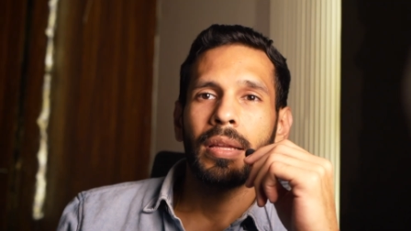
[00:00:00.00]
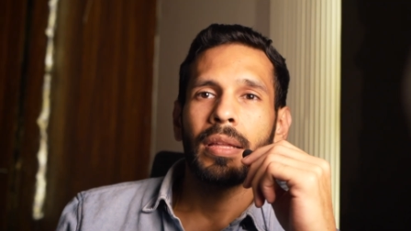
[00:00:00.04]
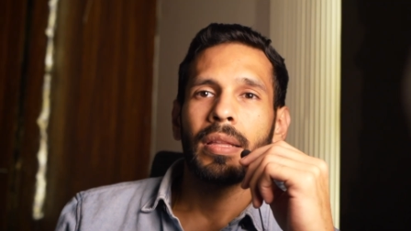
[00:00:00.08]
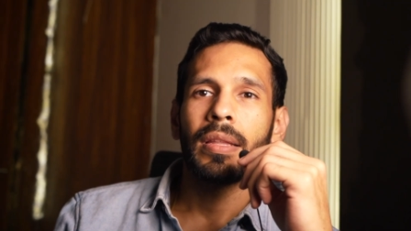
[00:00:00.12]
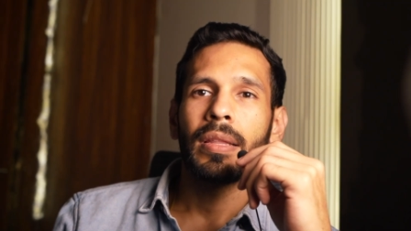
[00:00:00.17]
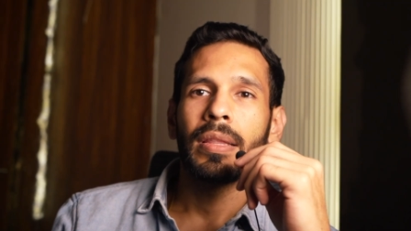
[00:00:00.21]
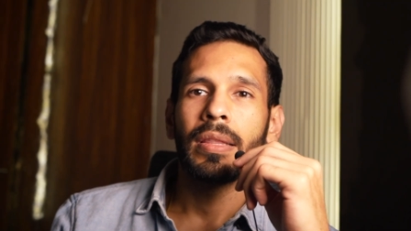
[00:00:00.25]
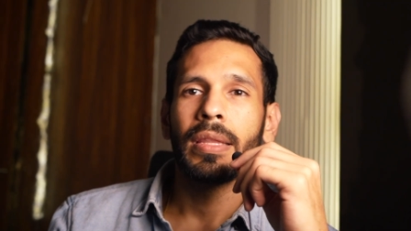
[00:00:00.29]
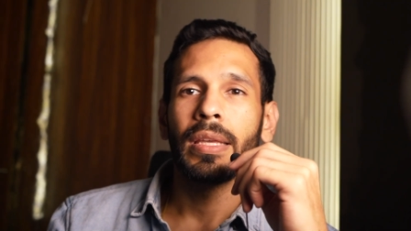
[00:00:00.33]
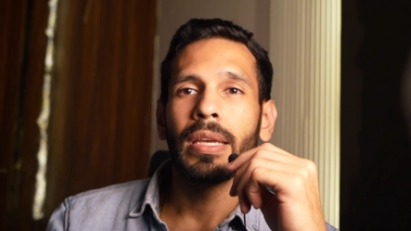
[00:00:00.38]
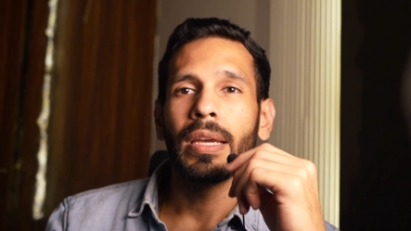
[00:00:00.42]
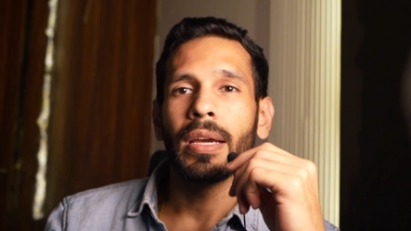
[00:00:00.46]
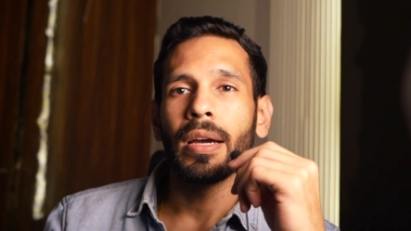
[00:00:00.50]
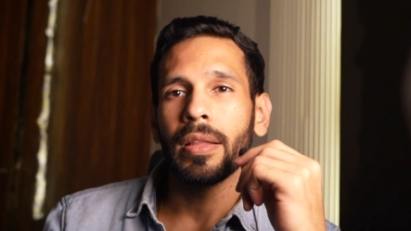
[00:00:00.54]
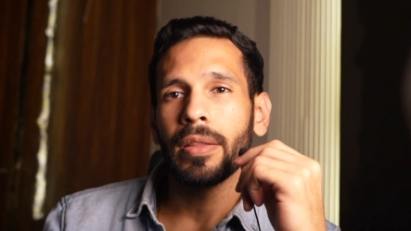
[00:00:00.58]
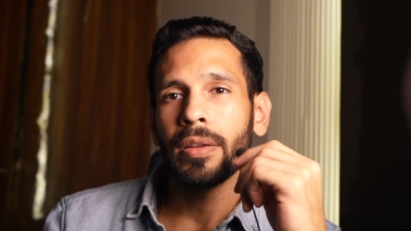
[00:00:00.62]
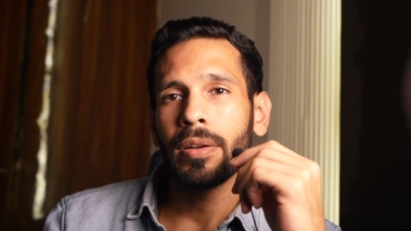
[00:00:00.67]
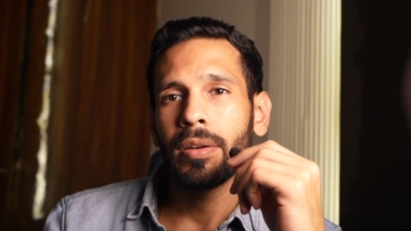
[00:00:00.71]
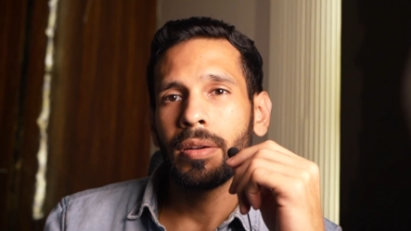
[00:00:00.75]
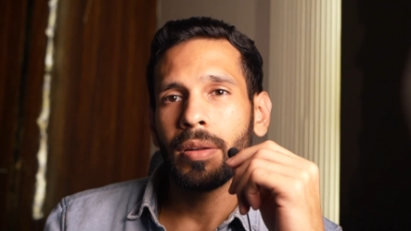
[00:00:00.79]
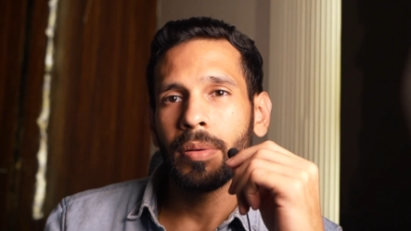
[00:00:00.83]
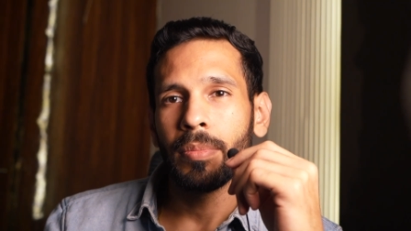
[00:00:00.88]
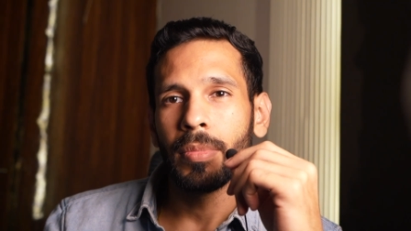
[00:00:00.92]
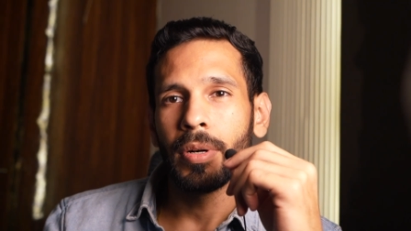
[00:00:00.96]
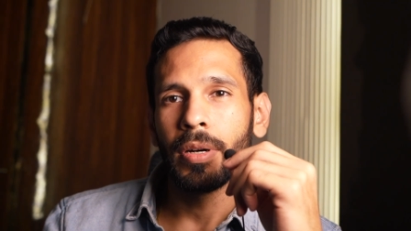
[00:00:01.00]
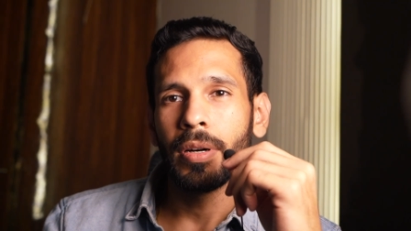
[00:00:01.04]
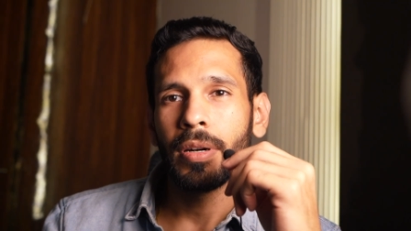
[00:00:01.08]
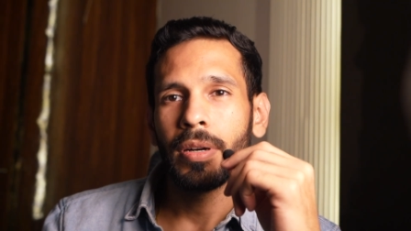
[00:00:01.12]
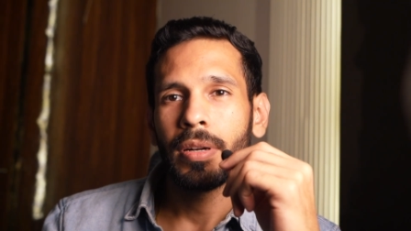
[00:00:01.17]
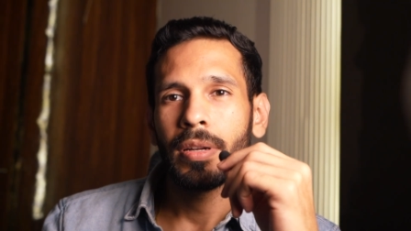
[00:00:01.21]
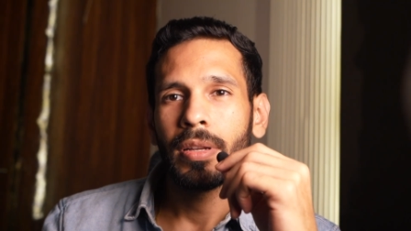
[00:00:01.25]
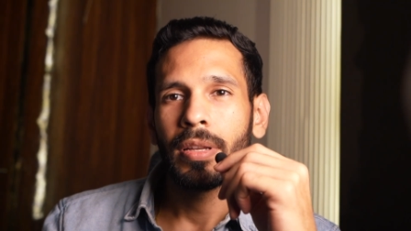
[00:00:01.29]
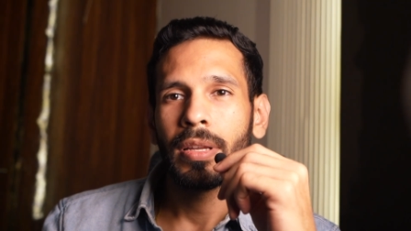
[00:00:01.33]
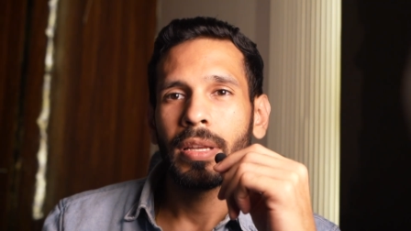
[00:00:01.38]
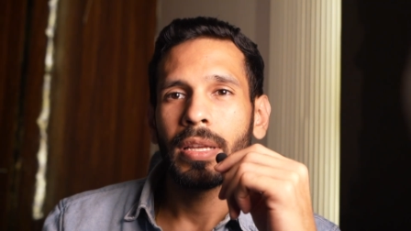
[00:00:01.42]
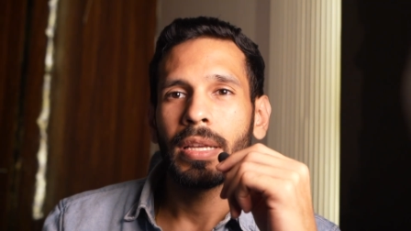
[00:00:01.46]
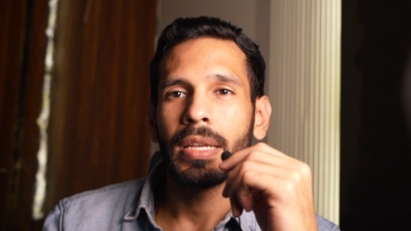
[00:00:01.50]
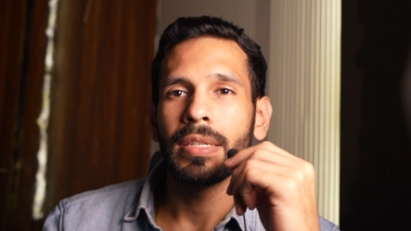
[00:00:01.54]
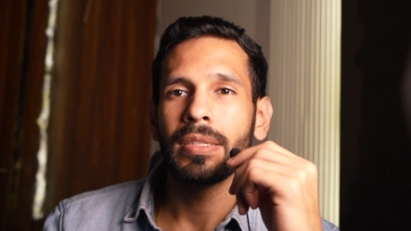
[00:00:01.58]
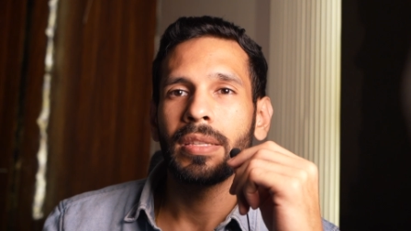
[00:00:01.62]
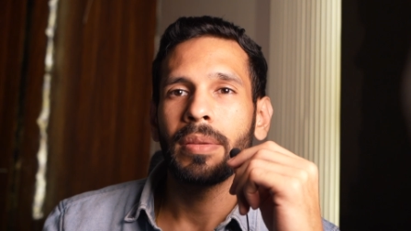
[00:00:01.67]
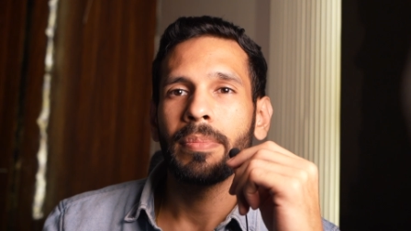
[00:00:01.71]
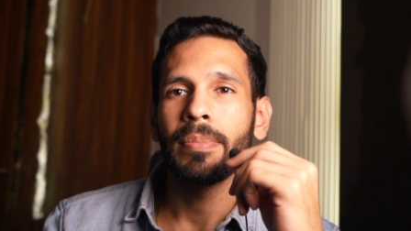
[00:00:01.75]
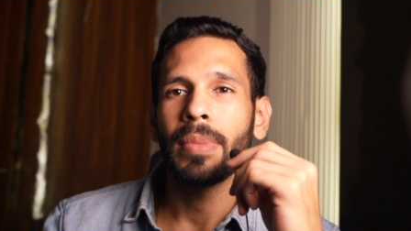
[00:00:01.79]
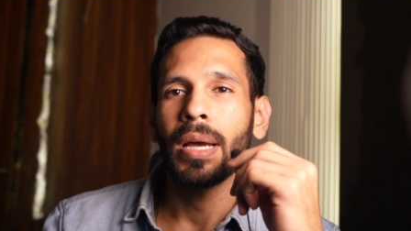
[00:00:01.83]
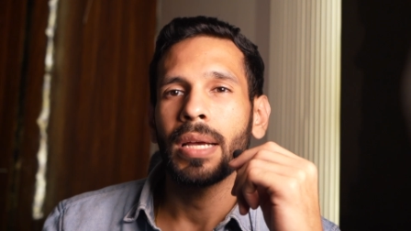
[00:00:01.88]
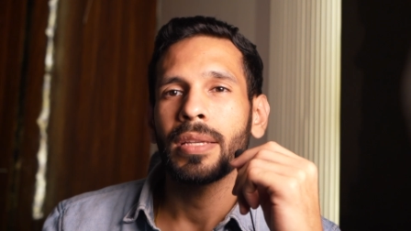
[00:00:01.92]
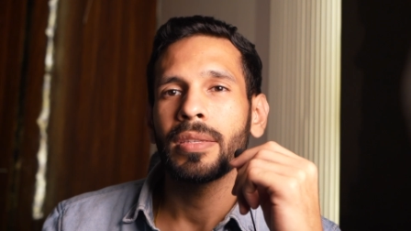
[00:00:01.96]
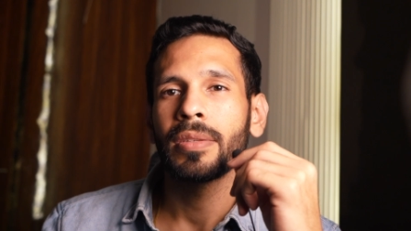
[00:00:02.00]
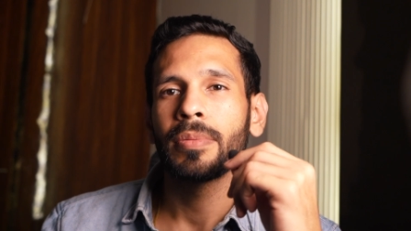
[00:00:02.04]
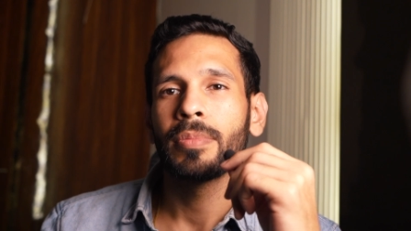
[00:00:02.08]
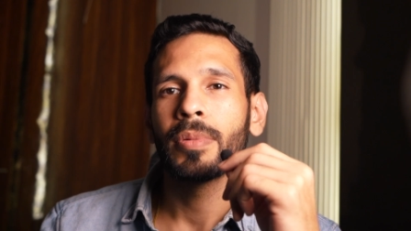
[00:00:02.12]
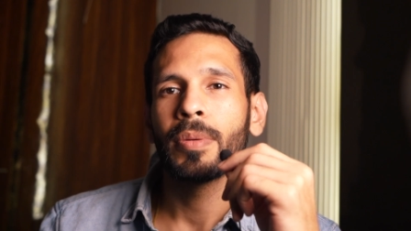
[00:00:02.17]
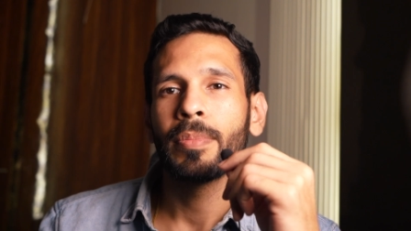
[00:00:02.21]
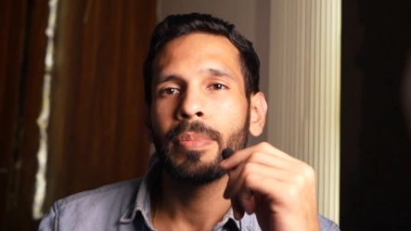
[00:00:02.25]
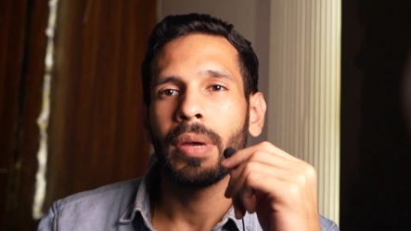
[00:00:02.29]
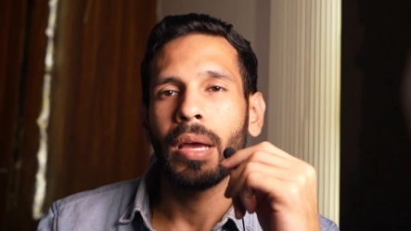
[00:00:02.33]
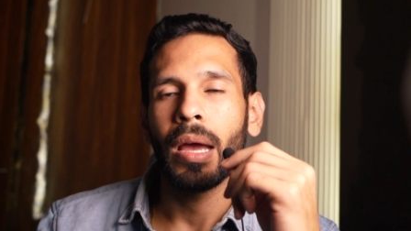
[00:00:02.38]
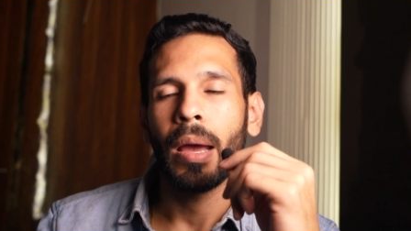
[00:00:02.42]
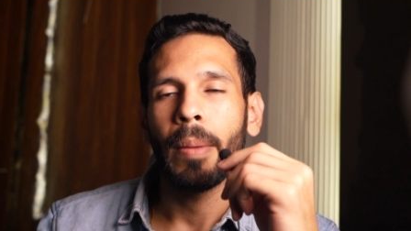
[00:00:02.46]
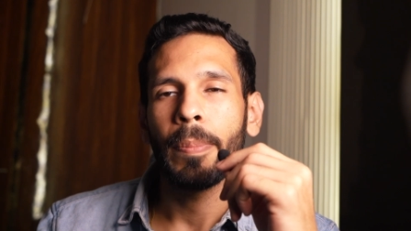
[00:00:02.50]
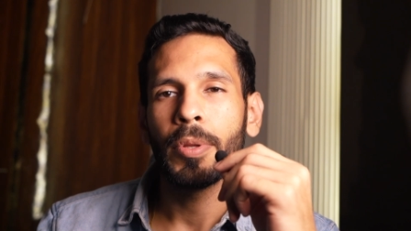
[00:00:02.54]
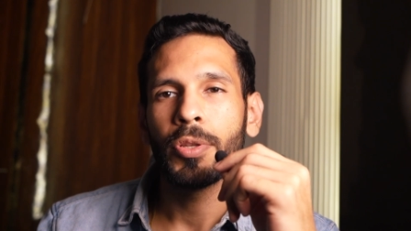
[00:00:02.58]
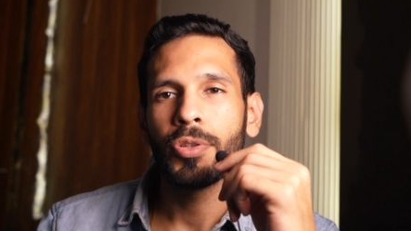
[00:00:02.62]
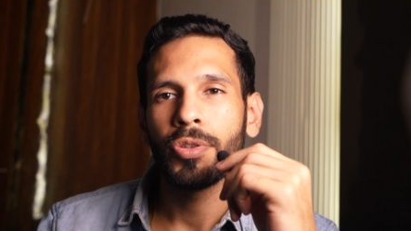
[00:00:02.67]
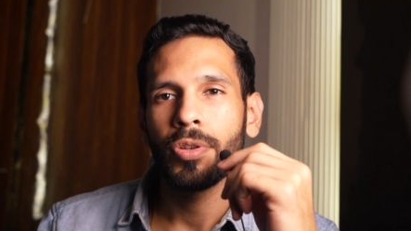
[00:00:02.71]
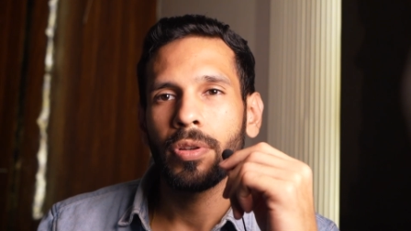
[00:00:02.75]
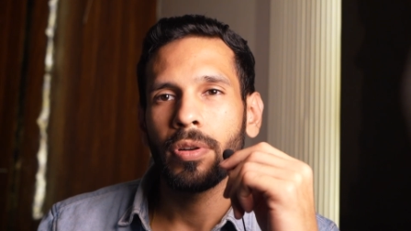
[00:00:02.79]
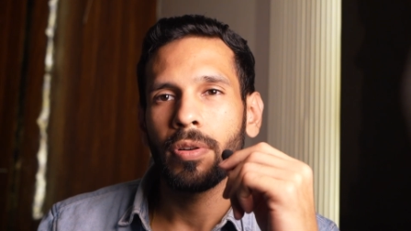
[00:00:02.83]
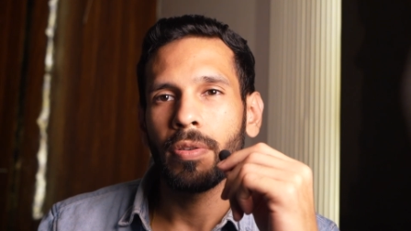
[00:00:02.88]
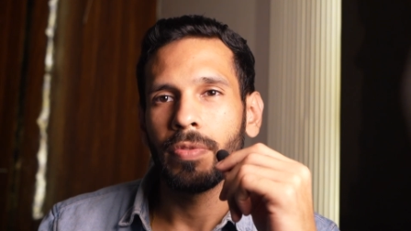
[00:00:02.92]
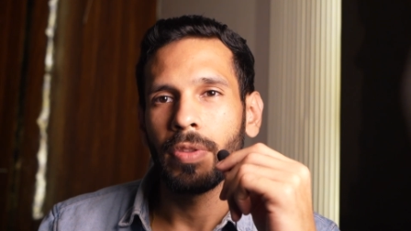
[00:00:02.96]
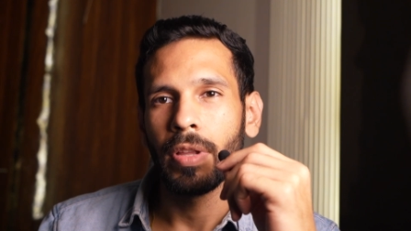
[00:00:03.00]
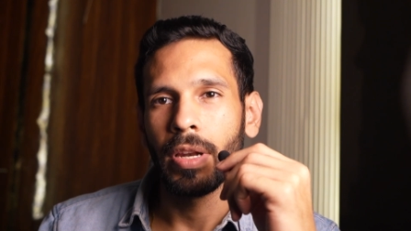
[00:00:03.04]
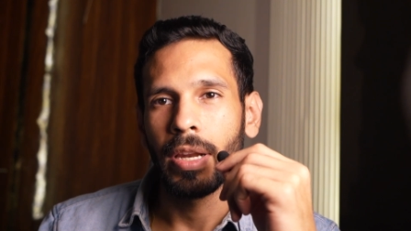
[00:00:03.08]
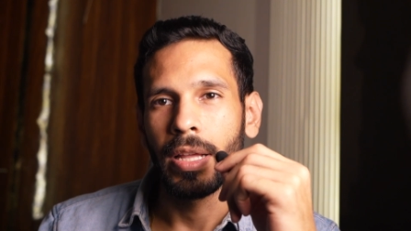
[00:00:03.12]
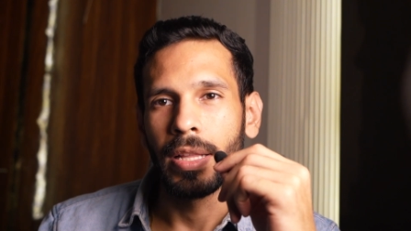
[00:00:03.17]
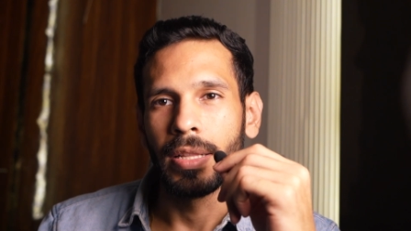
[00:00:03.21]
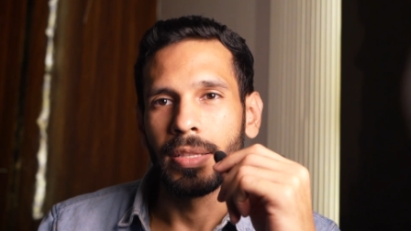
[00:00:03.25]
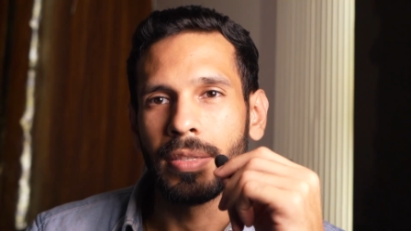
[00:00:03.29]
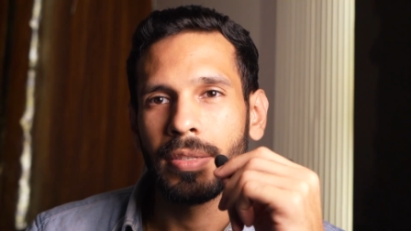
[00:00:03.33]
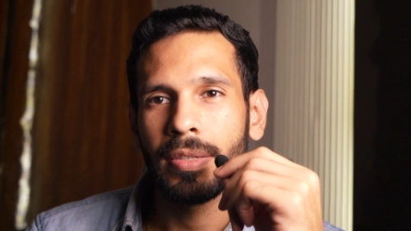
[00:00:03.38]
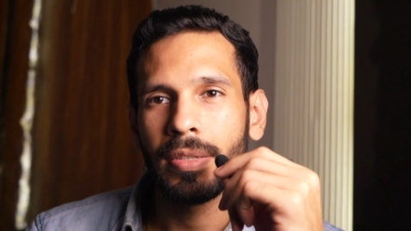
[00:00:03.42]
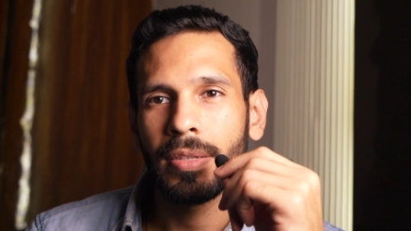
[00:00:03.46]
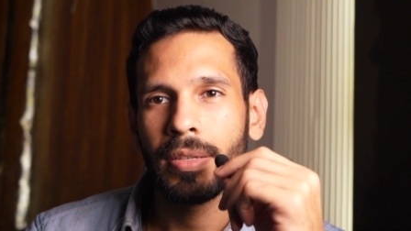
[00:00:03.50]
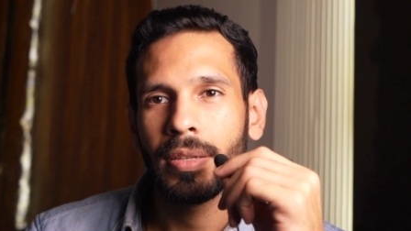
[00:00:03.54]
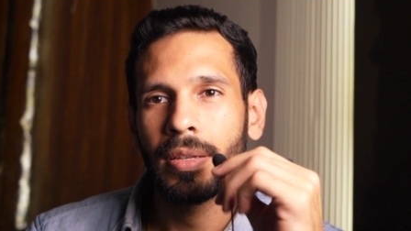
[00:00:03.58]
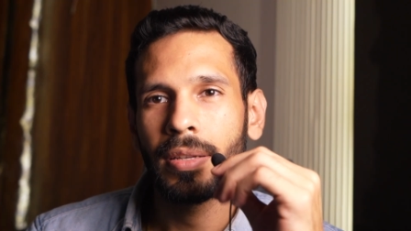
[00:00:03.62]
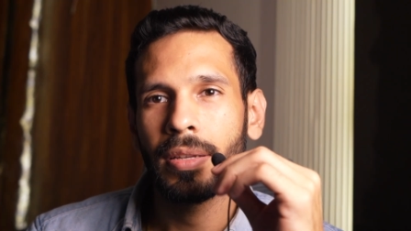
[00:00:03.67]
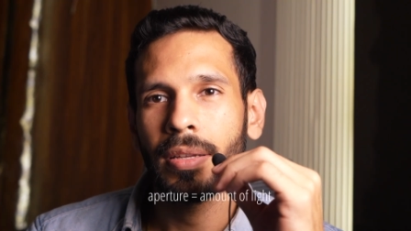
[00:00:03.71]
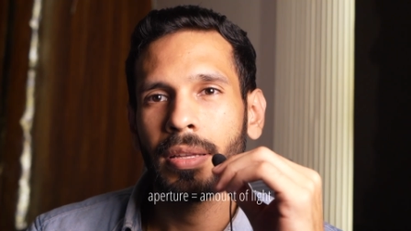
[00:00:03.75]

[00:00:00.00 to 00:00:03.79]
The other number is the maximum aperture of the lens.